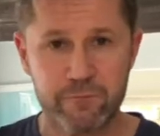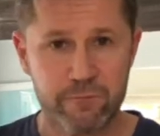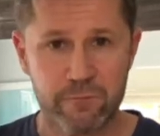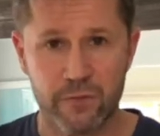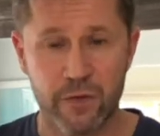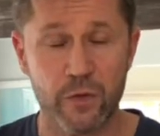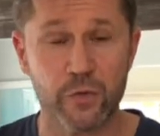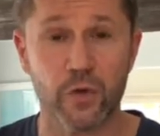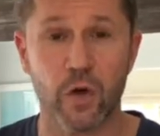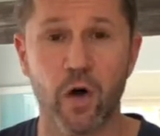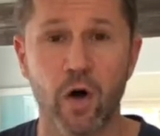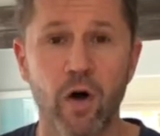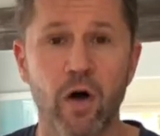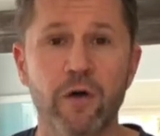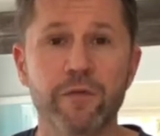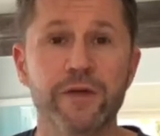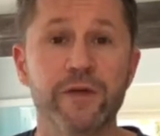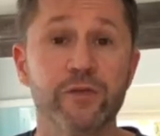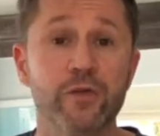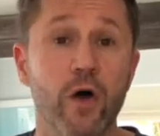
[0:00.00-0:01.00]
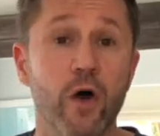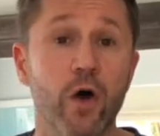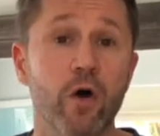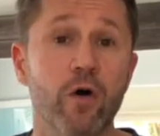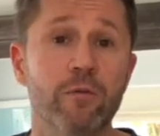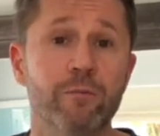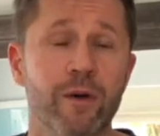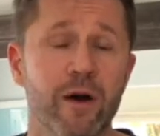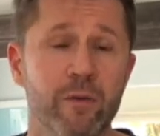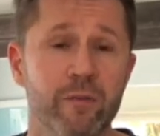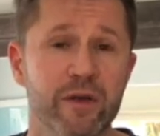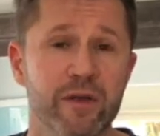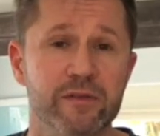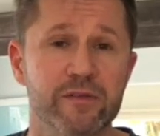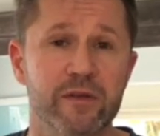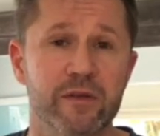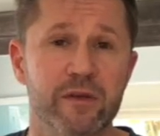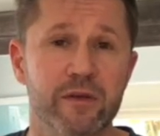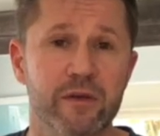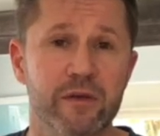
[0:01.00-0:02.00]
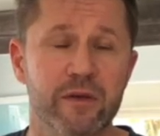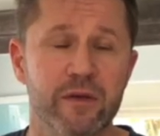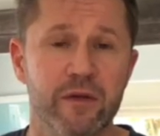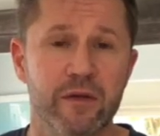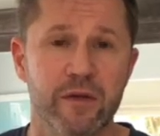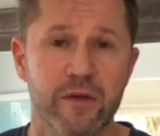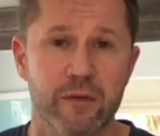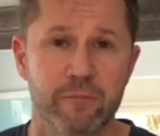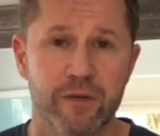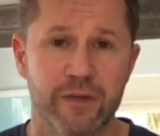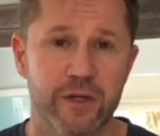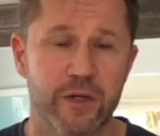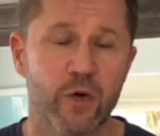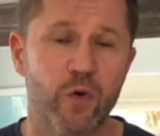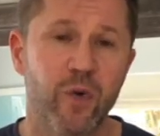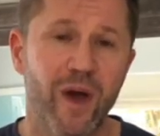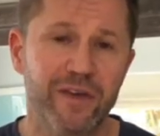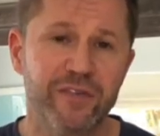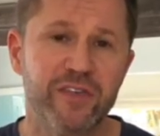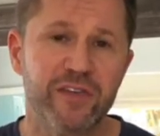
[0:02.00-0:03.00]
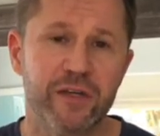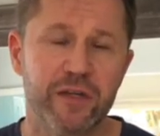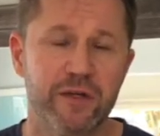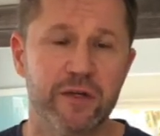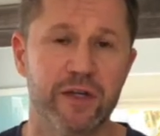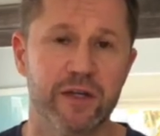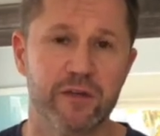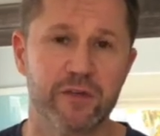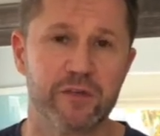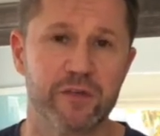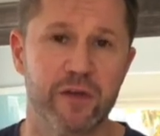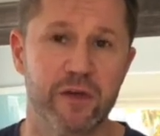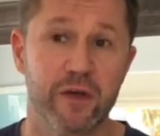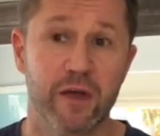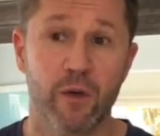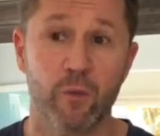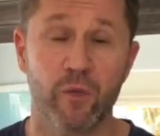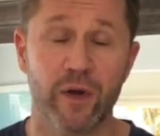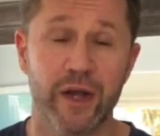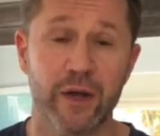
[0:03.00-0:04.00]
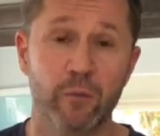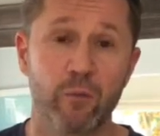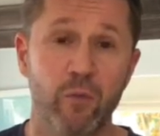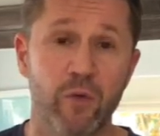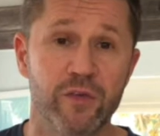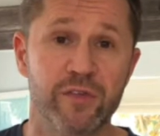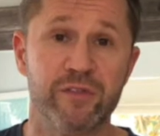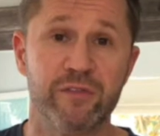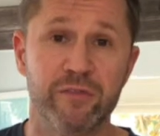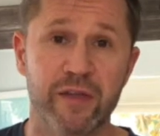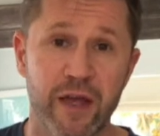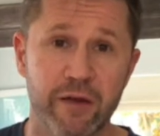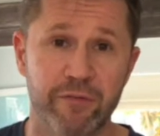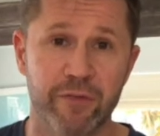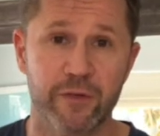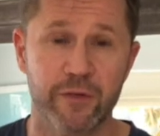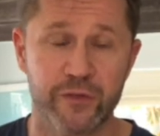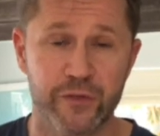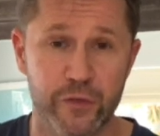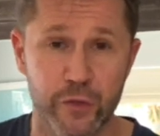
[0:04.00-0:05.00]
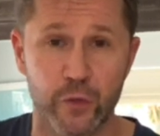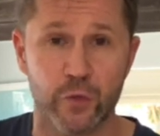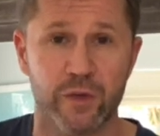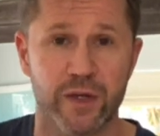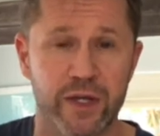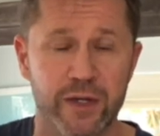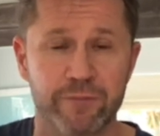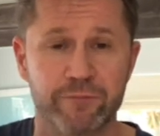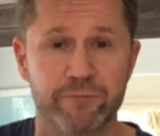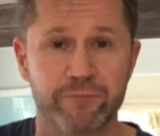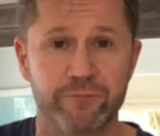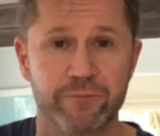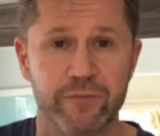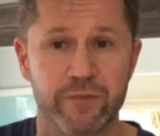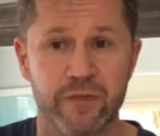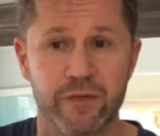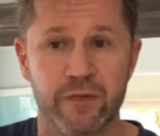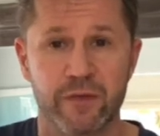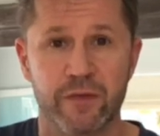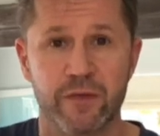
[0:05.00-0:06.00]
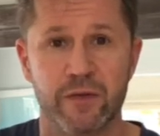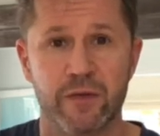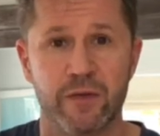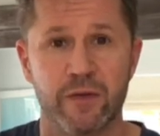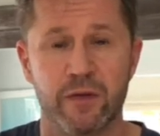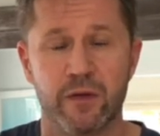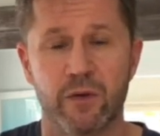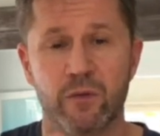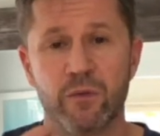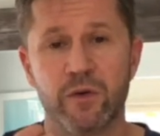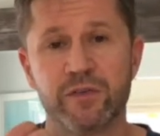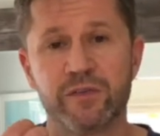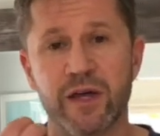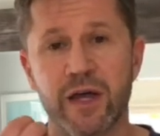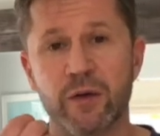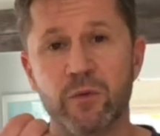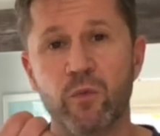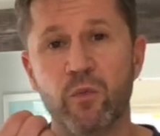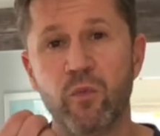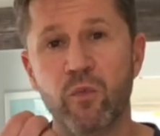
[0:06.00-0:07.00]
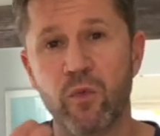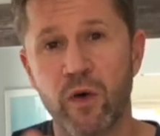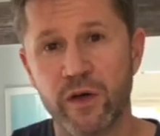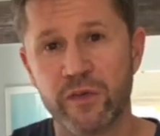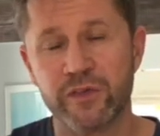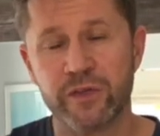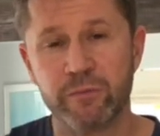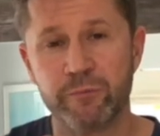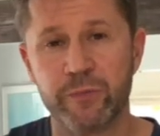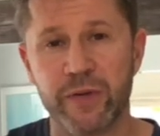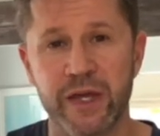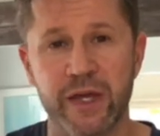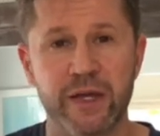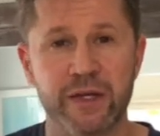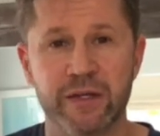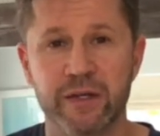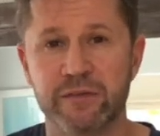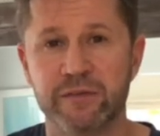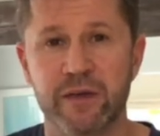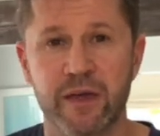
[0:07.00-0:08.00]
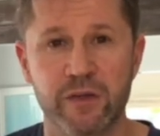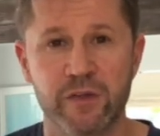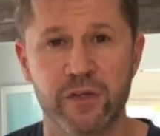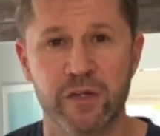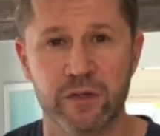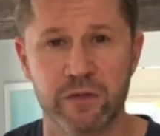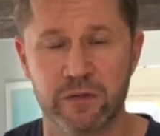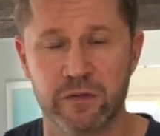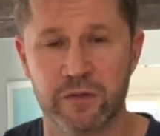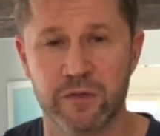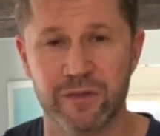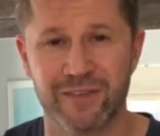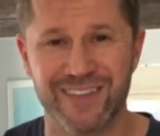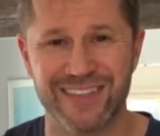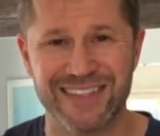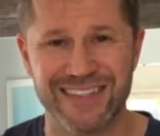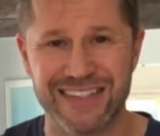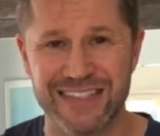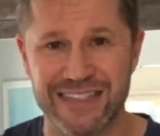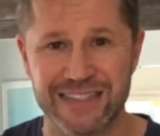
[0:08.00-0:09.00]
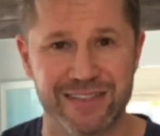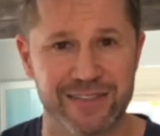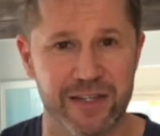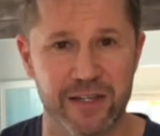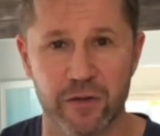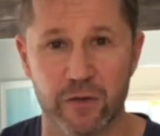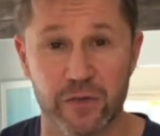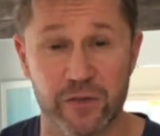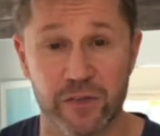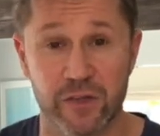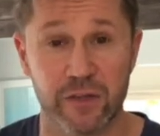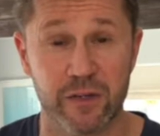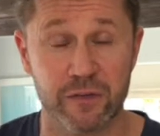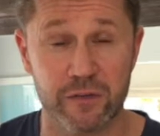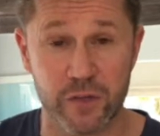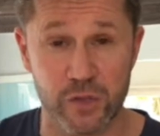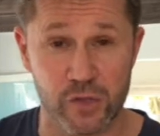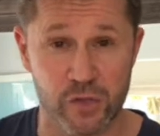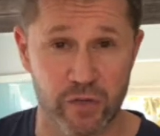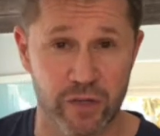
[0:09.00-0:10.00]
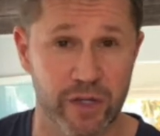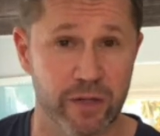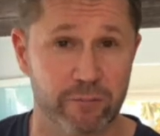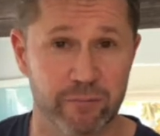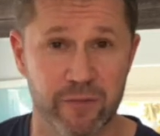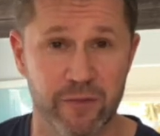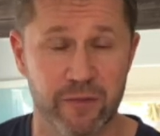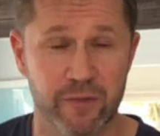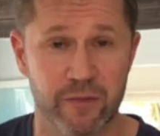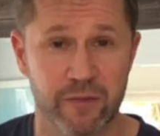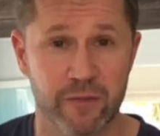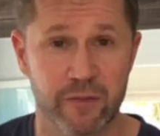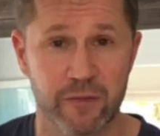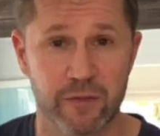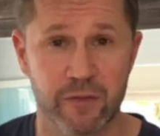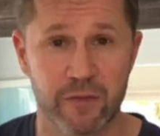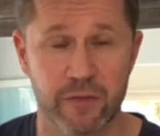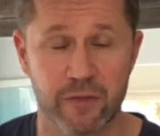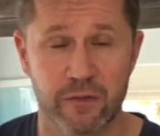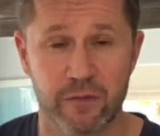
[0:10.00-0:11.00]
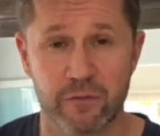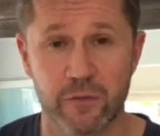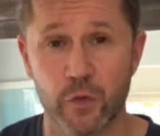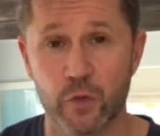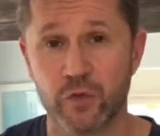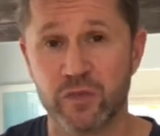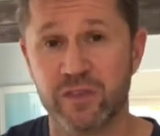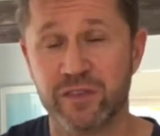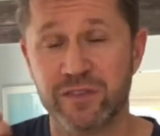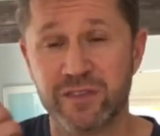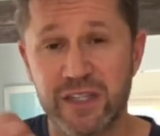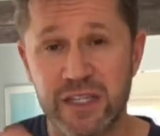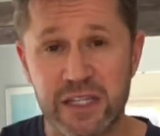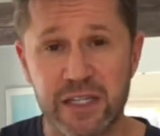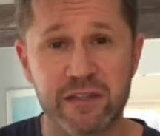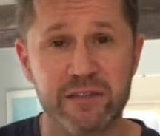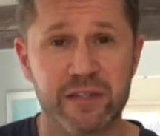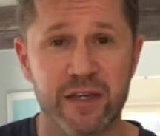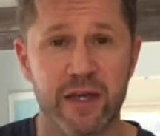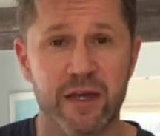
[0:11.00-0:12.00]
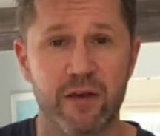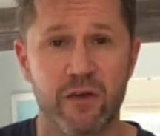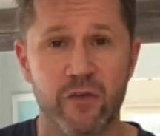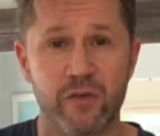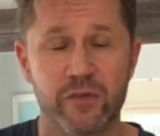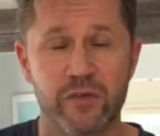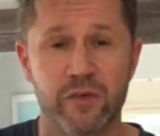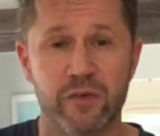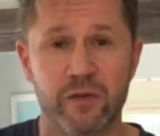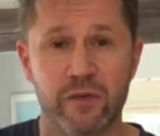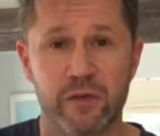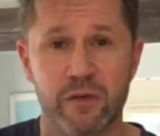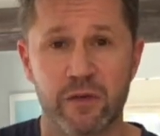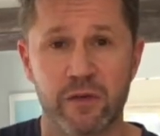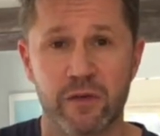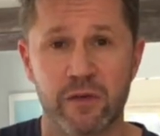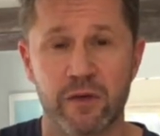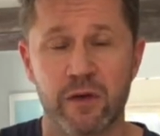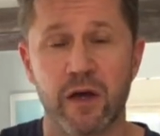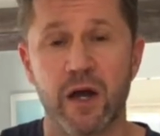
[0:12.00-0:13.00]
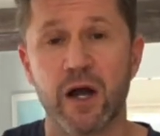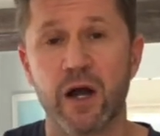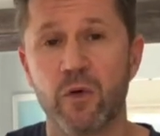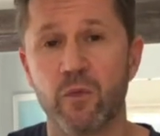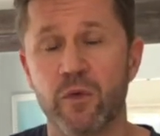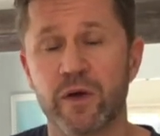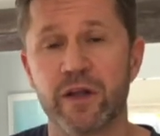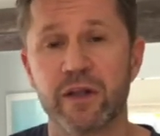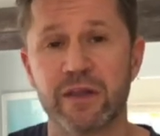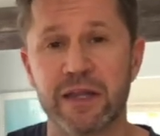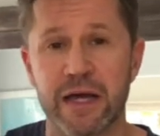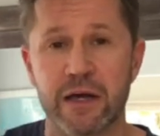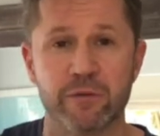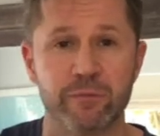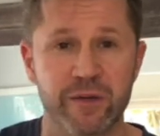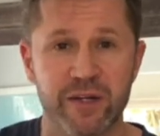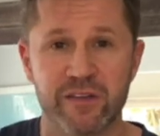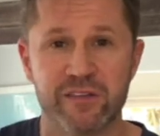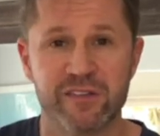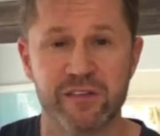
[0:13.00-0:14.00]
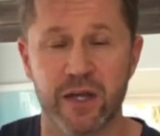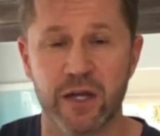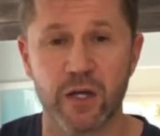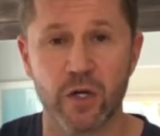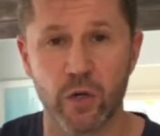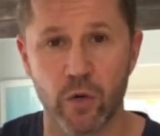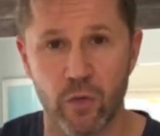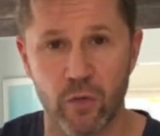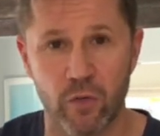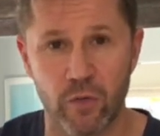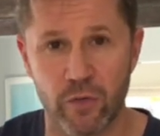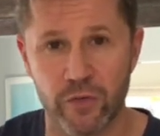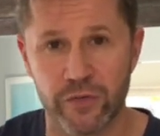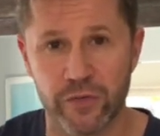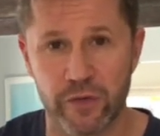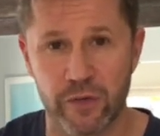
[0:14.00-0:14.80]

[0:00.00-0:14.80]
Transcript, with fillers: there's all these oh moments. But the question is, and what I was never doing, was I wasn't paying attention to the details in the dream. Those details are what allowed me to set goals.